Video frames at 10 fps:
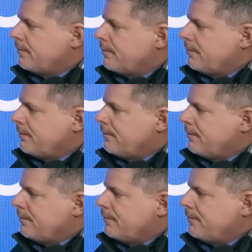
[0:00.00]

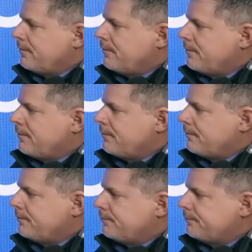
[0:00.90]

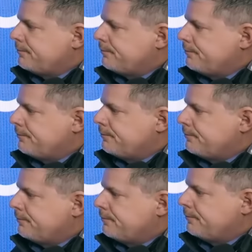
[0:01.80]

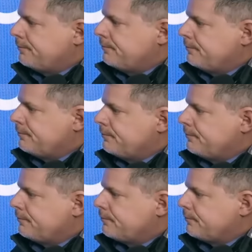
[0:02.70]

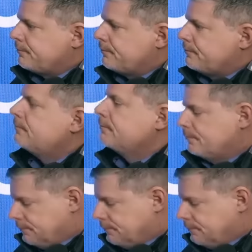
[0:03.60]
No words are spoken by the person on screen.